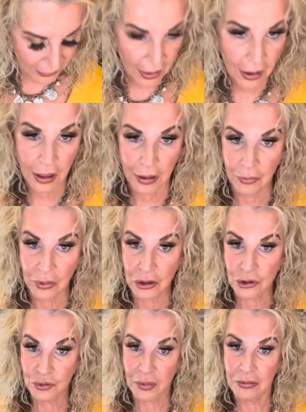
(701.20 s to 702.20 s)
And I'm going to
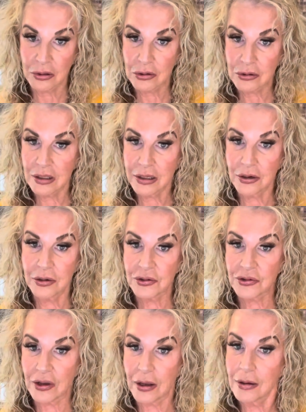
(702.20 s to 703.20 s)
use my little clicker and
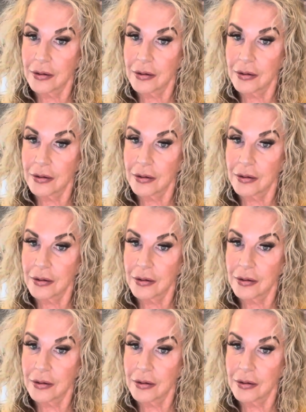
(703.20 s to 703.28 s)
say